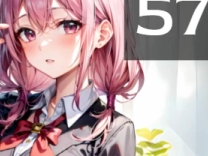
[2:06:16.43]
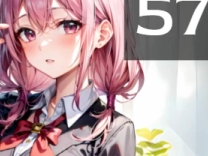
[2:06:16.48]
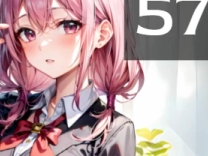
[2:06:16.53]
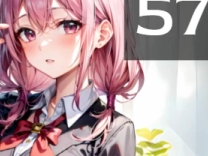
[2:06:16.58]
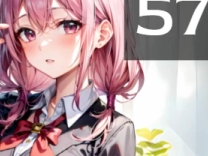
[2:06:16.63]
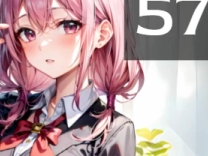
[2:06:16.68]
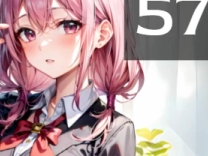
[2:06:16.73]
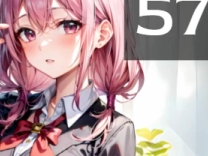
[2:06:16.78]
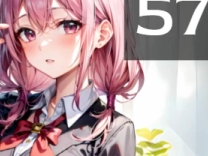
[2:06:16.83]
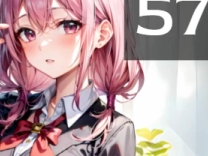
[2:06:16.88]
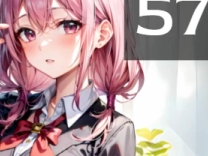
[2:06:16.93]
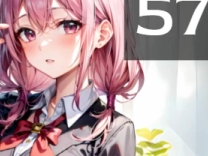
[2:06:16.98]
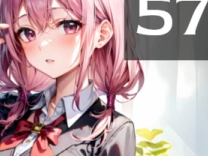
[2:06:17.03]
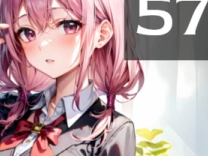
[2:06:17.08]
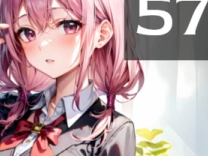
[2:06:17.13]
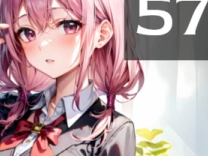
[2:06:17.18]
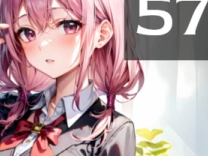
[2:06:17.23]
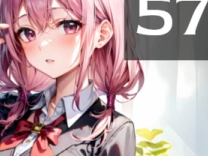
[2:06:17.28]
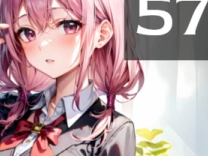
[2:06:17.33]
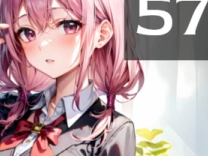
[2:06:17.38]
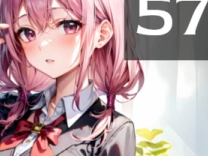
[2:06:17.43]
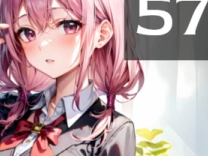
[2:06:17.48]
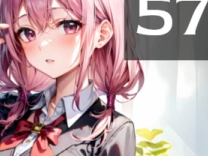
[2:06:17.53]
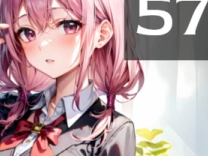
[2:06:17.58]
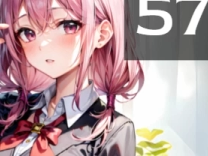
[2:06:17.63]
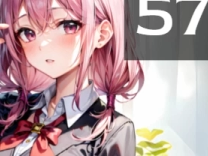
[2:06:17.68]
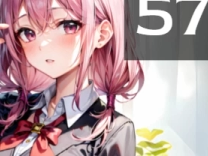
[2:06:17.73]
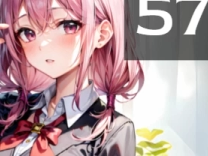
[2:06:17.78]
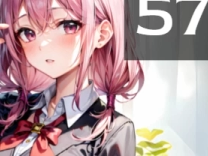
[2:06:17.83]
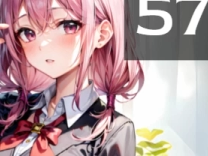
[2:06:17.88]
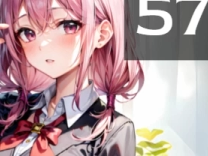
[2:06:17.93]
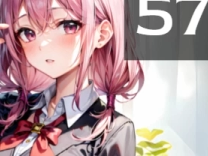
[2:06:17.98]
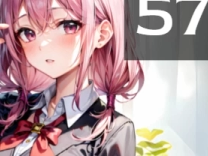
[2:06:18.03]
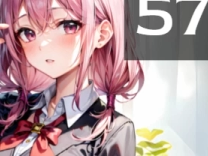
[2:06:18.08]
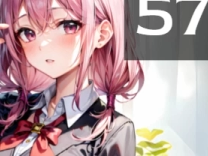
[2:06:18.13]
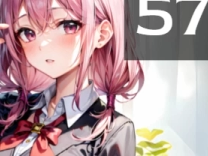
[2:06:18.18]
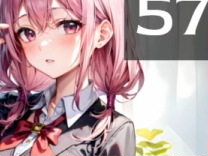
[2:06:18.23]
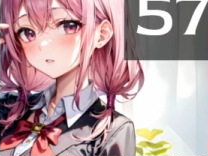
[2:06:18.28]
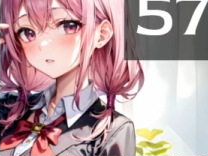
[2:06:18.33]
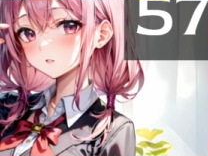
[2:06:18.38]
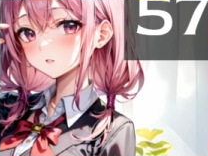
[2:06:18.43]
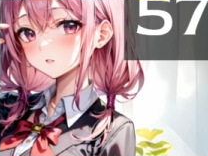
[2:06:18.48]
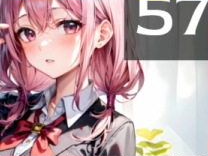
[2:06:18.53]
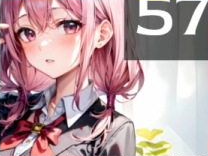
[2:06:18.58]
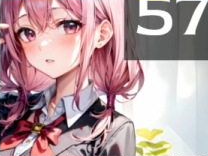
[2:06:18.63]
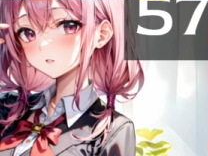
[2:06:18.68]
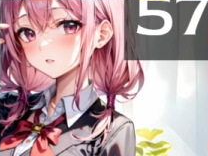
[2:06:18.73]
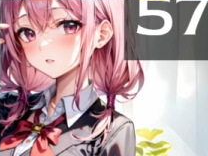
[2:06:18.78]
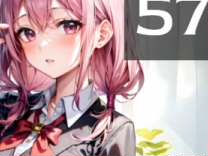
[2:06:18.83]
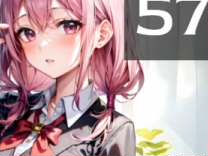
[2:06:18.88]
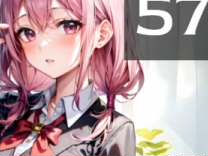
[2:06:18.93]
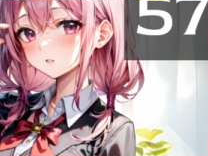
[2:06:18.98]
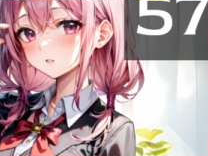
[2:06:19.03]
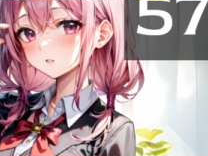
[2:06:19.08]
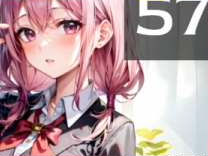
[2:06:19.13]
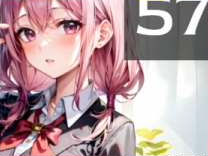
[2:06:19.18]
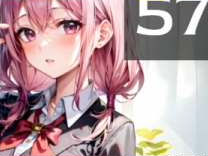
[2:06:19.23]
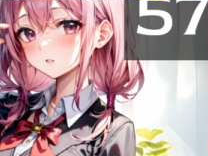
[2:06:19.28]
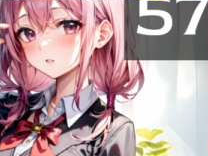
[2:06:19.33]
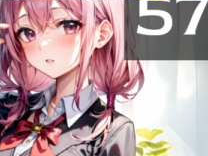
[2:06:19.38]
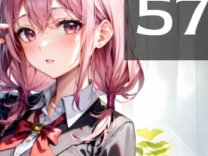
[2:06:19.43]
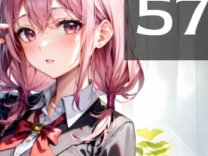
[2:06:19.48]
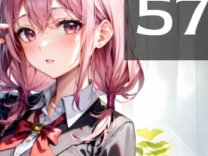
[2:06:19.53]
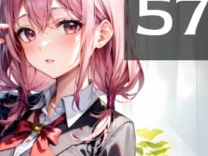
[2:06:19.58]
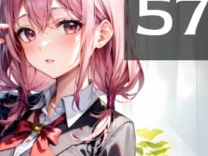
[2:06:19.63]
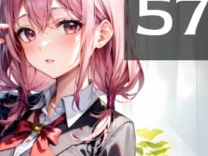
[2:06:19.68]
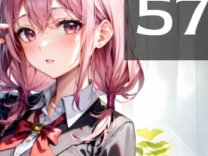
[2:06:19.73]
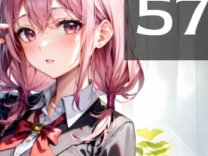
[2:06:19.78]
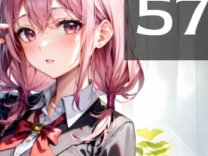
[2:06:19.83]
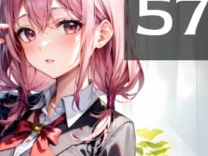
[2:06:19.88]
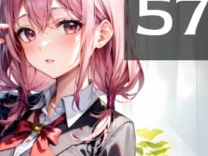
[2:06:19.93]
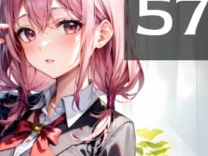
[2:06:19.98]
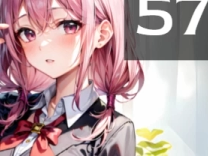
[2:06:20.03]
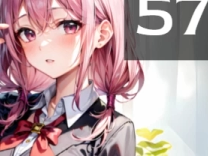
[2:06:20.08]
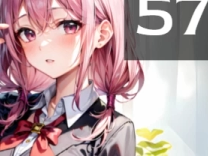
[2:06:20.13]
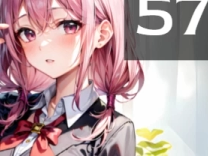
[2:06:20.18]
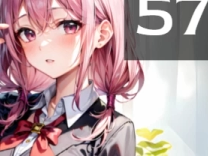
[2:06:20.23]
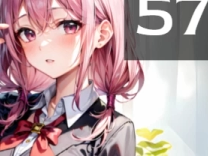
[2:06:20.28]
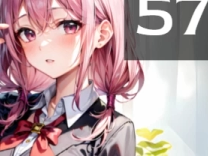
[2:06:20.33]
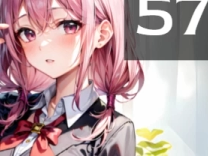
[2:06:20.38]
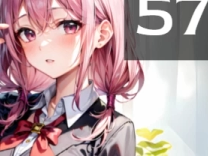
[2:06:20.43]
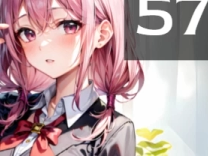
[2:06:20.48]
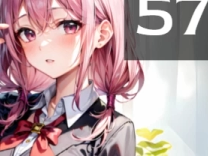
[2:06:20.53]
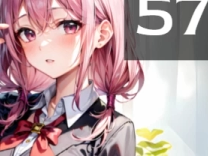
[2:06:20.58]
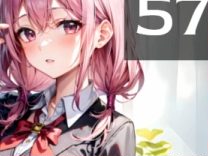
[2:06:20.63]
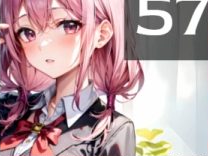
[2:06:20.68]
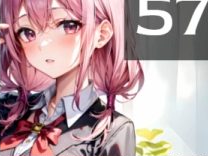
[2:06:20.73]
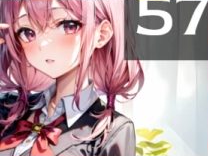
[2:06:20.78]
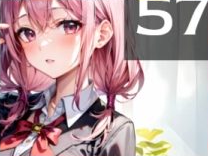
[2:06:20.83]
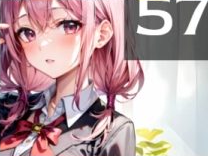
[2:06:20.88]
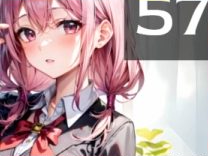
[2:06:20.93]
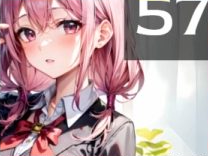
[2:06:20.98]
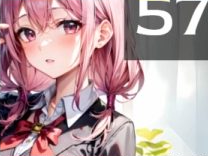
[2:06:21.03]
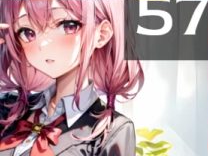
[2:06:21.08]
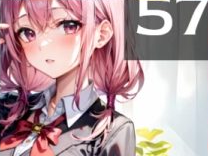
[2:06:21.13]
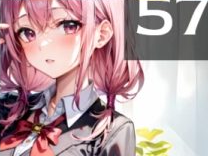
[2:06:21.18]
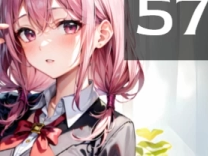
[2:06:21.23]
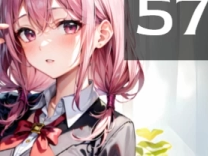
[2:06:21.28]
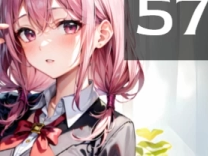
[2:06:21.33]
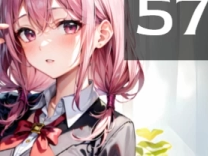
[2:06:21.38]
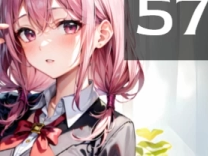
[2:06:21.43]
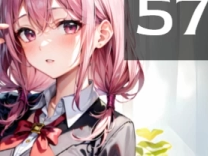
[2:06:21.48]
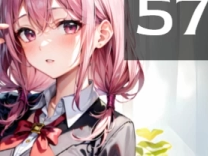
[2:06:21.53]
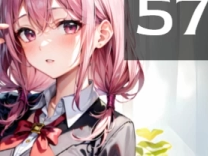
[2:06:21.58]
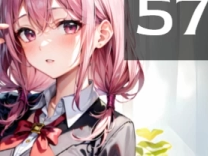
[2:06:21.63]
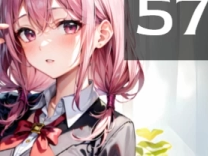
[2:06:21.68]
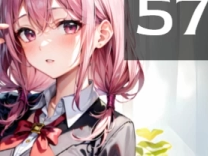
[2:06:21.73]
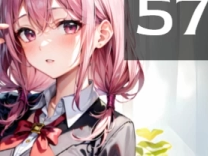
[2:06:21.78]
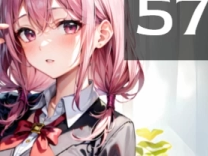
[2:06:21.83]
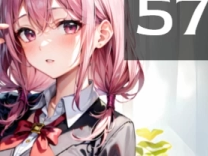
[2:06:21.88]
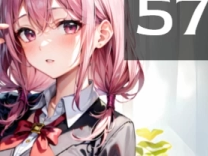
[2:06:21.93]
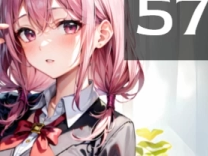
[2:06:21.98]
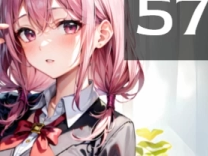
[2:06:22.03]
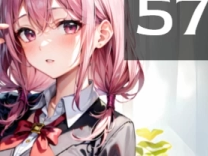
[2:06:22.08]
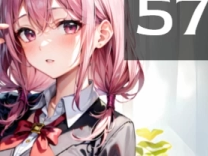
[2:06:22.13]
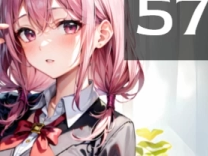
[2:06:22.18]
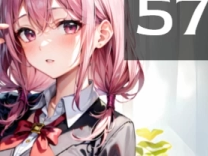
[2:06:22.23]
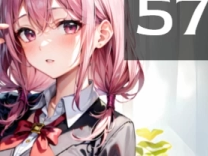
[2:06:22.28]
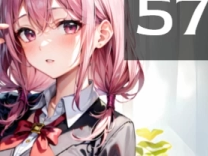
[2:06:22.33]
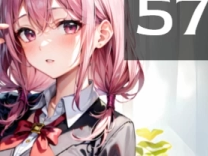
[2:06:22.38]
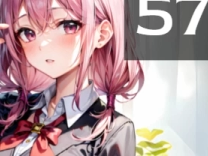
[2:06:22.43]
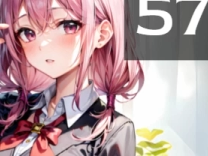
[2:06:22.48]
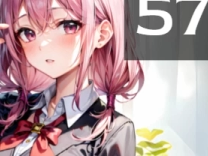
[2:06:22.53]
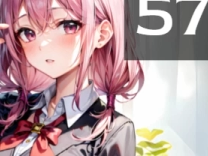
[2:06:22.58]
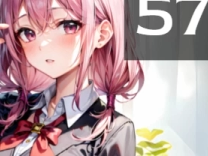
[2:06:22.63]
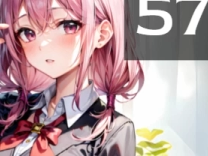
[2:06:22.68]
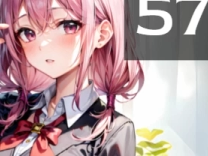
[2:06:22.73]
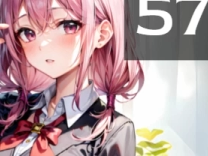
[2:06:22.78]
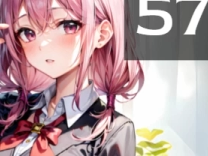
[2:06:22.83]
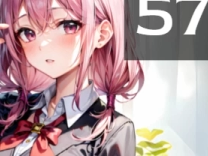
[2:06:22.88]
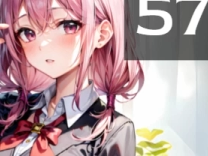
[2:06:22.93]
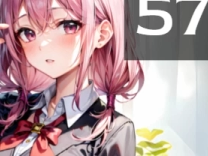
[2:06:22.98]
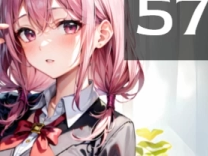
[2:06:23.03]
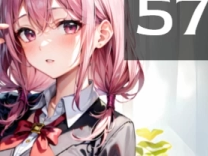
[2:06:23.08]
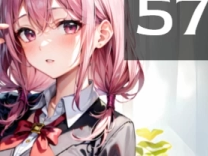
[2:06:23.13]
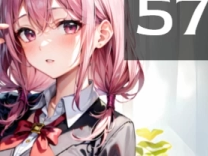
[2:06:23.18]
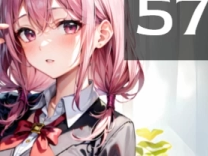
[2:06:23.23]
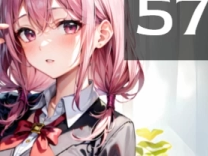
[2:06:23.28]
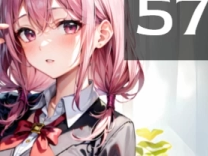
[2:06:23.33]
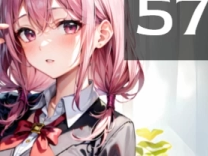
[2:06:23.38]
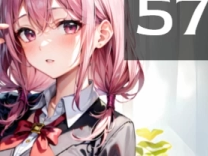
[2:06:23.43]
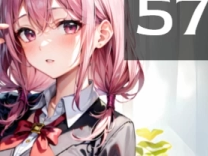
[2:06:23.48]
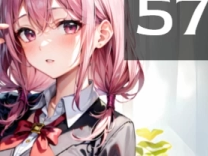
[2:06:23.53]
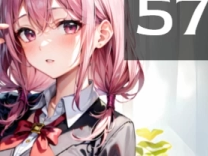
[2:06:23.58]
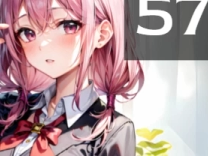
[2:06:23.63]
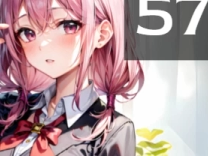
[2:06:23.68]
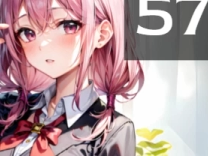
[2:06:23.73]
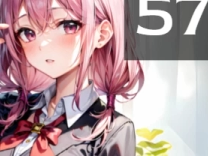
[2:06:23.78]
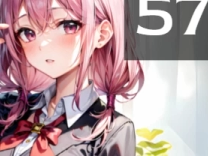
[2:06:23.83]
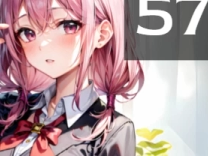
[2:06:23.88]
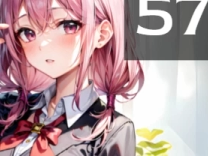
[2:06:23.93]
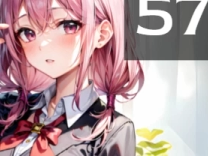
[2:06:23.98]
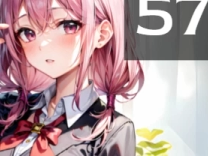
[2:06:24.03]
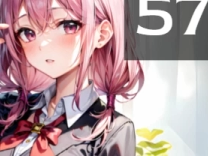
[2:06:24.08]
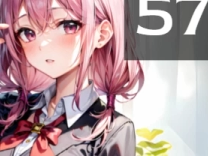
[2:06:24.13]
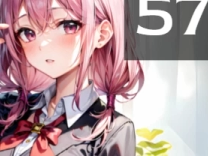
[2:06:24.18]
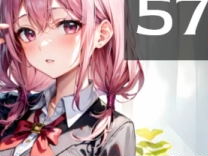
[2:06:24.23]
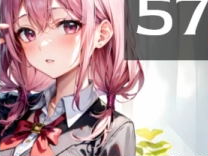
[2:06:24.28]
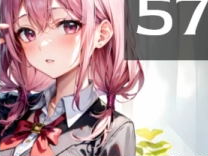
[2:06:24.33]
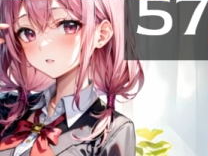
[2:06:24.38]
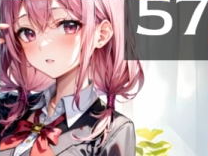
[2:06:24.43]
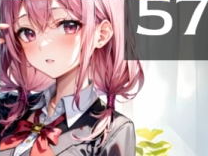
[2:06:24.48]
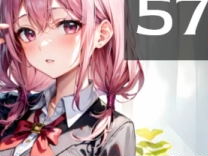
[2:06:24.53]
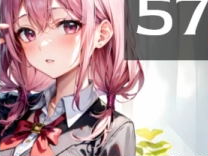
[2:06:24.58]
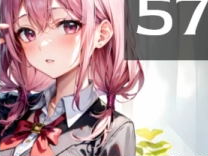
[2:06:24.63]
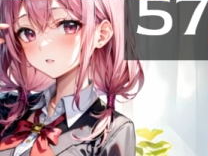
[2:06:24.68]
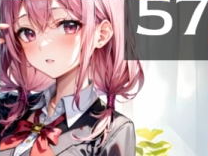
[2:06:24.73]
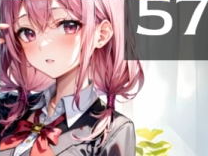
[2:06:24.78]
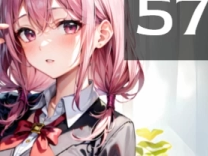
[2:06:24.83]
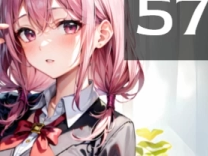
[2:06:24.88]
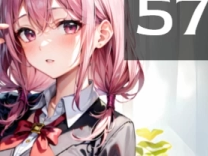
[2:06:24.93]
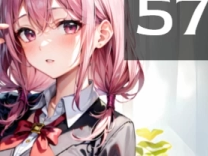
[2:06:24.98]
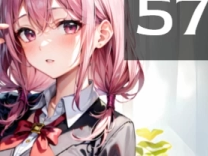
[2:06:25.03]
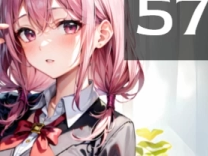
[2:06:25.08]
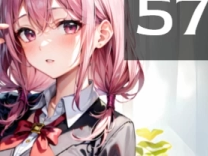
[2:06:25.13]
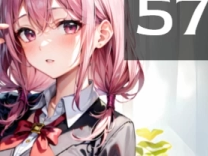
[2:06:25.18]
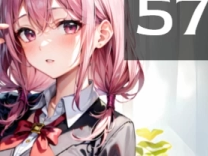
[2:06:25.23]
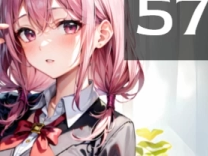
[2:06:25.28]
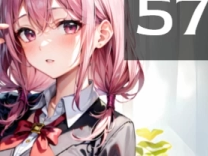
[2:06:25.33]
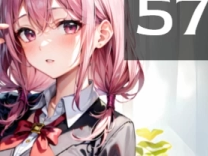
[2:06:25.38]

Maybe there'll be a chance in the future." Dou Shi smiled and said, "Madam caught a cold and was very sick. You almost scared me.